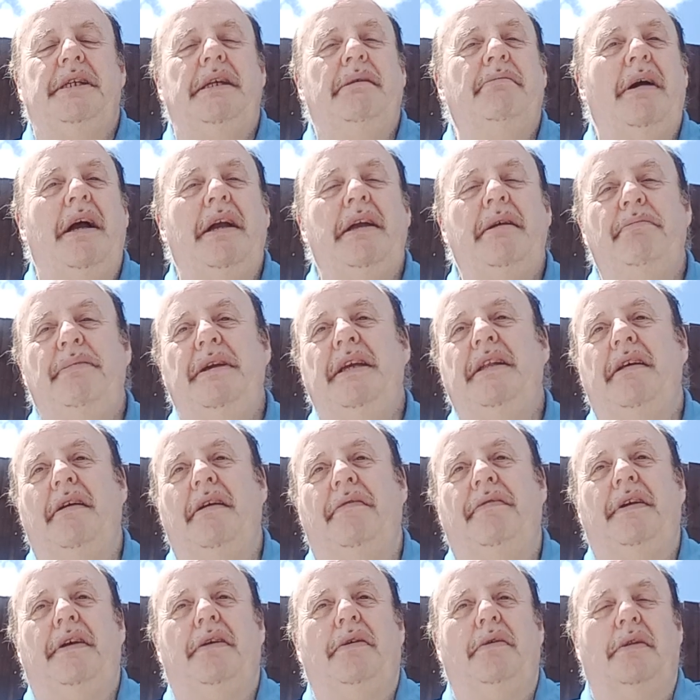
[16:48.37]
he might be
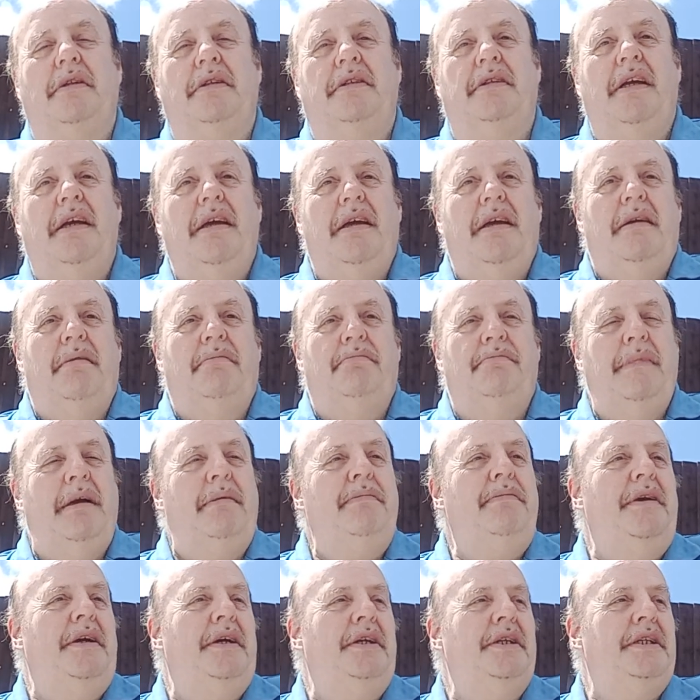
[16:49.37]
difficult.
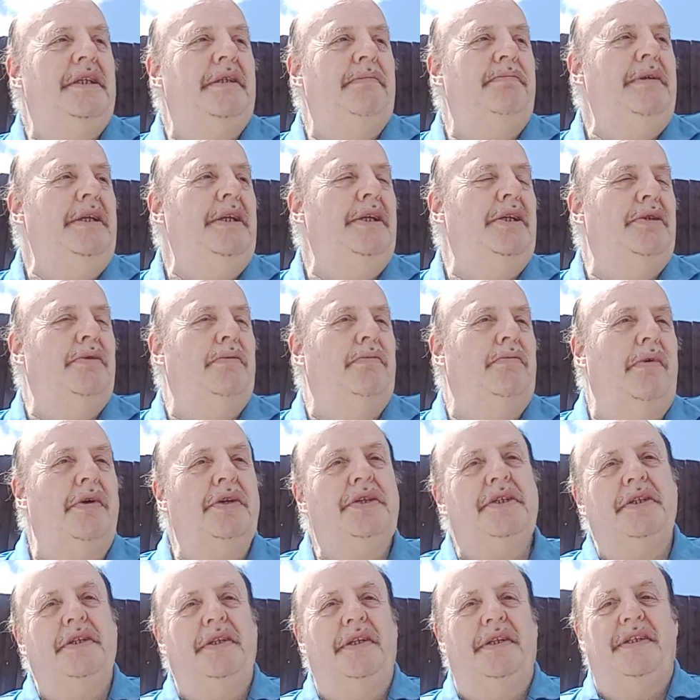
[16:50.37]
Maybe his speech
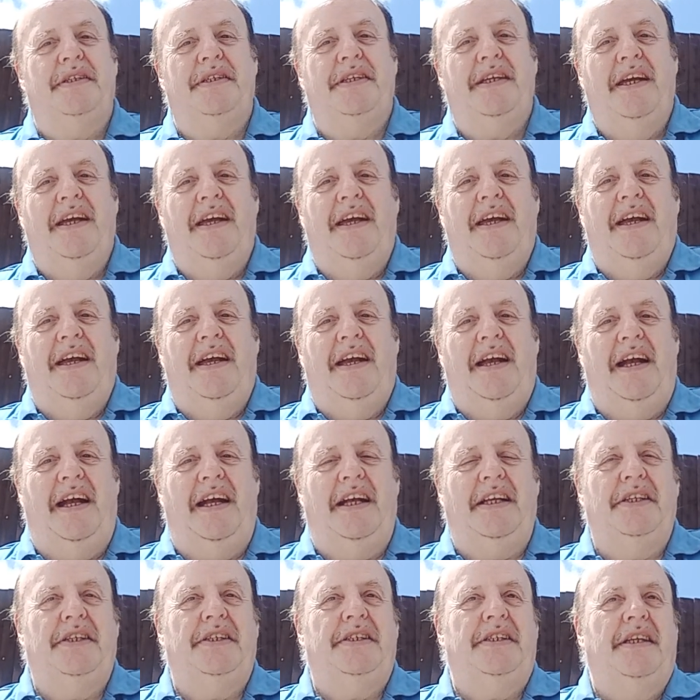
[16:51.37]
wasn't
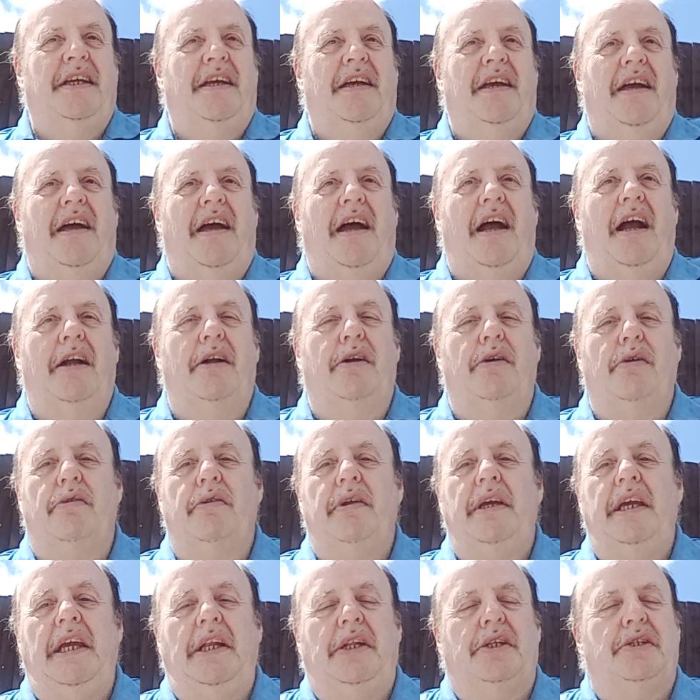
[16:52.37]
as a
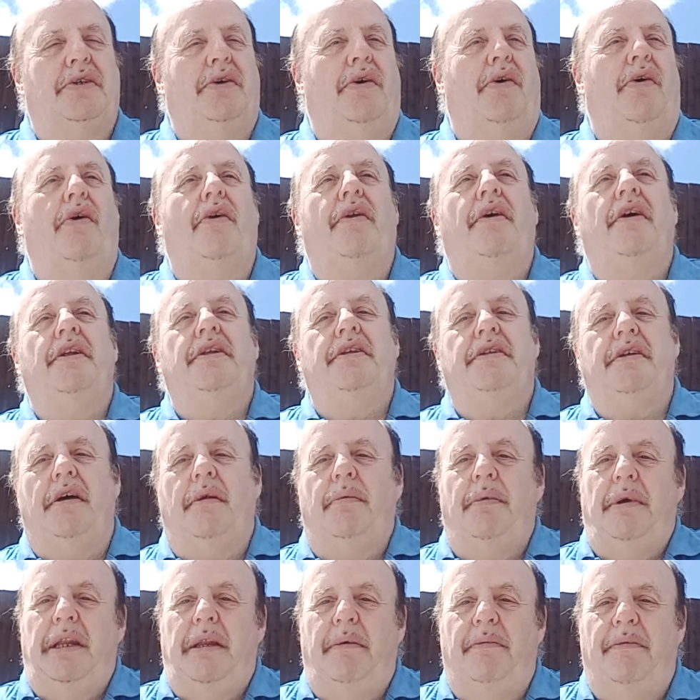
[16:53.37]
great orator
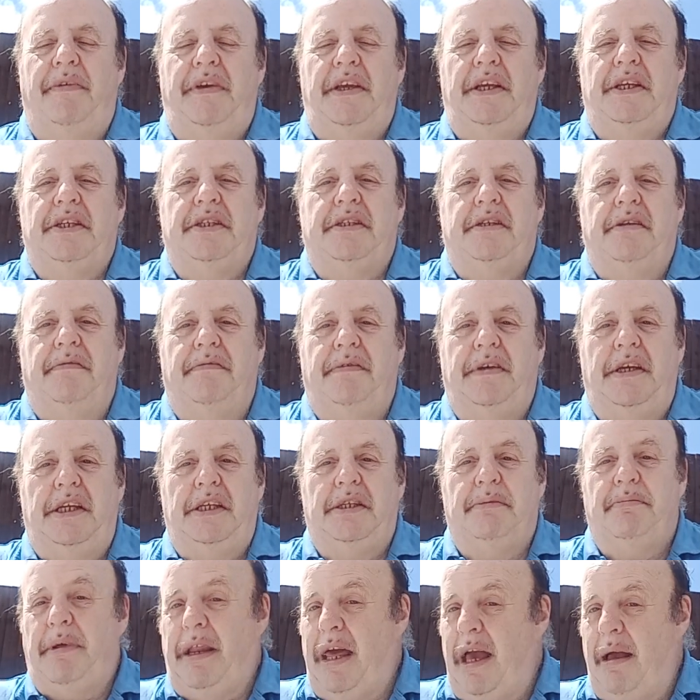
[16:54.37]
when face to
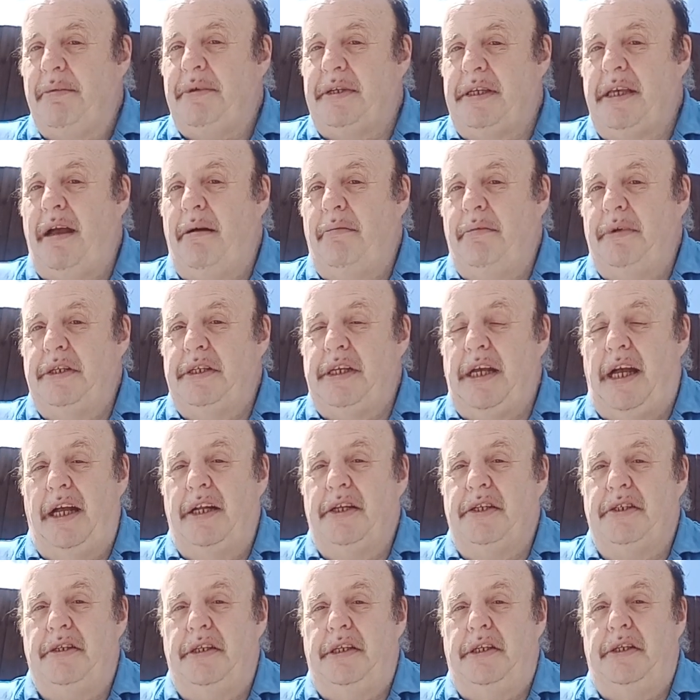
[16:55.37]
face. Perhaps that was
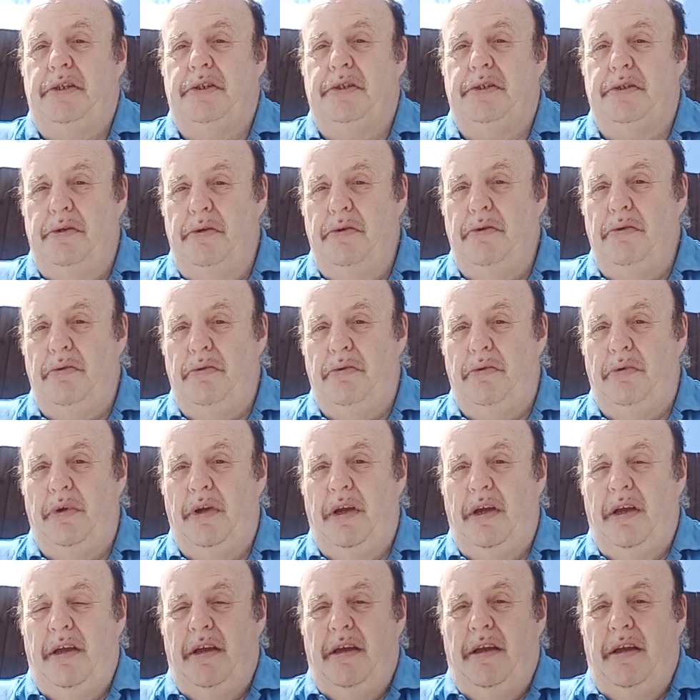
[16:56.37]
actually true.
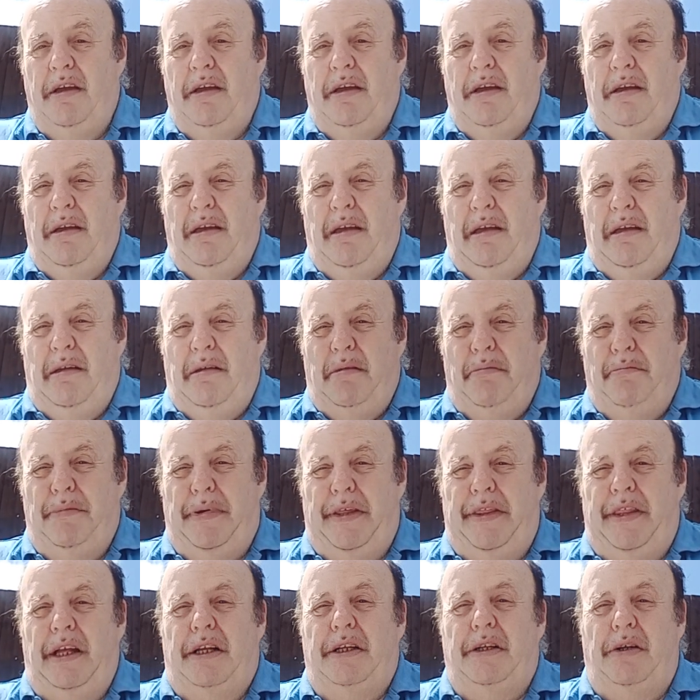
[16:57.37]

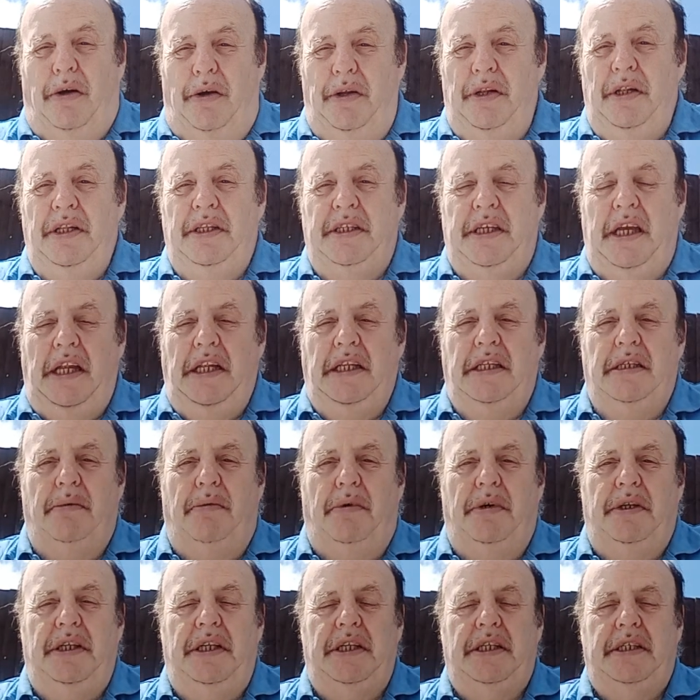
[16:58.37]
But the content of
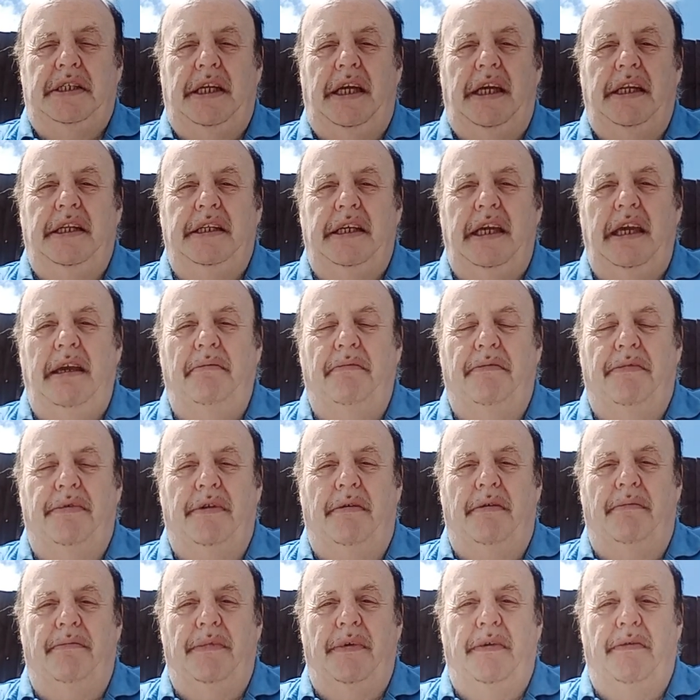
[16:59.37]
what he said came
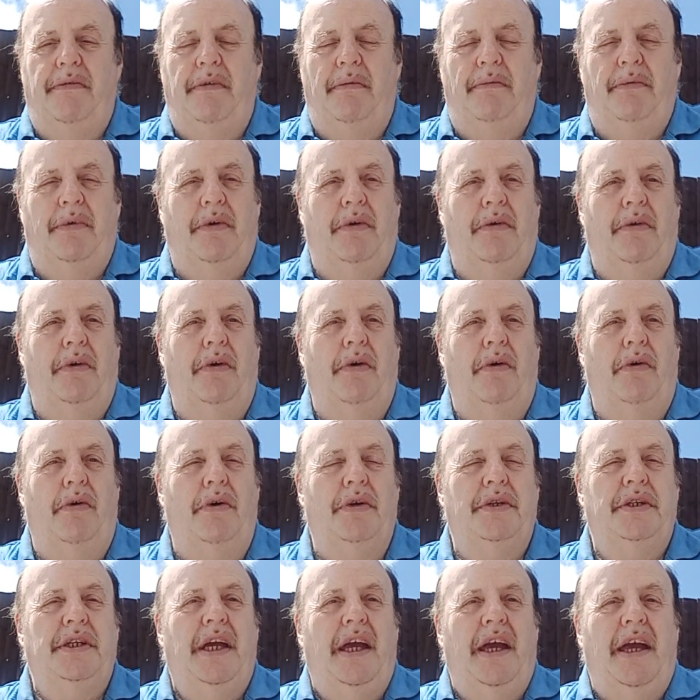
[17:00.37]
from
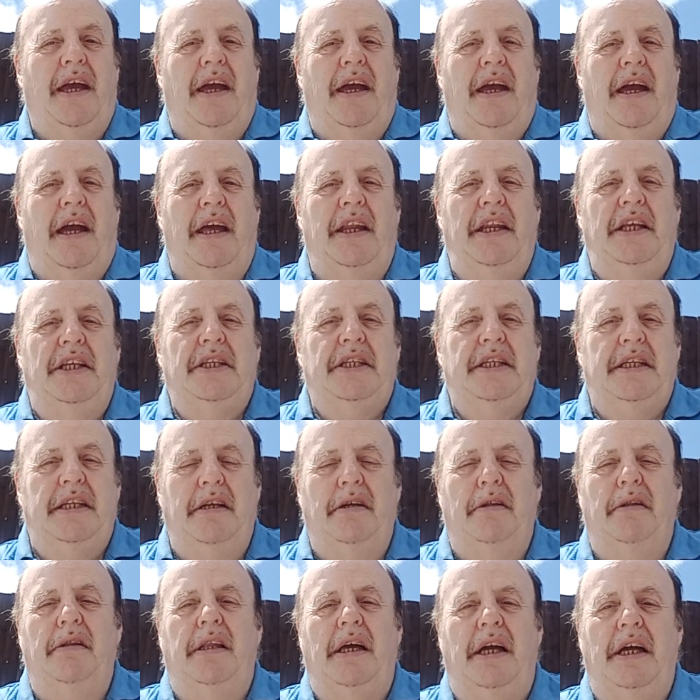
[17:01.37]
God, and he
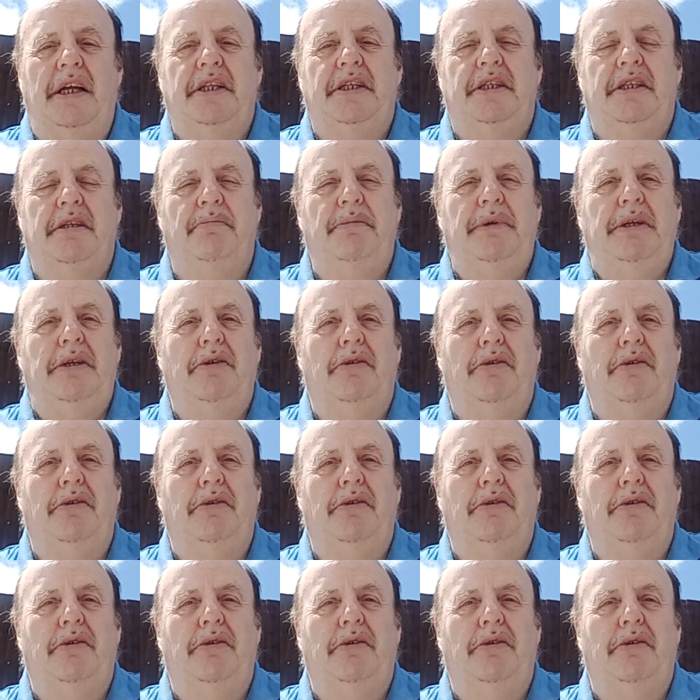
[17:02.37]
still had to be